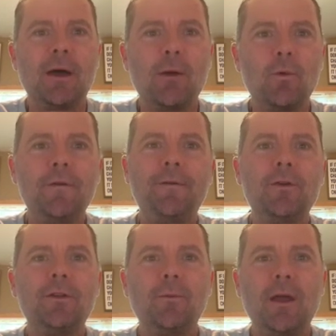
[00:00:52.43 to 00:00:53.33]
I
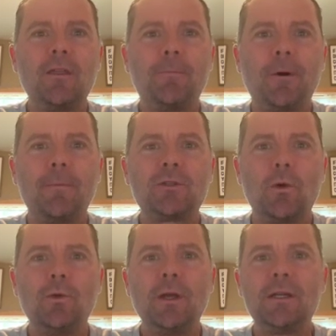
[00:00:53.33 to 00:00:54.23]
refilled and ran the pumps
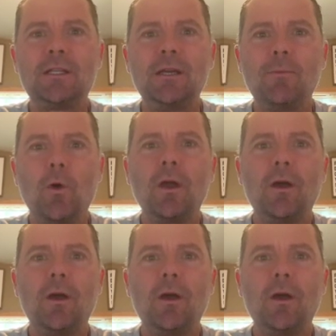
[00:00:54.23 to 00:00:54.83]
only to see more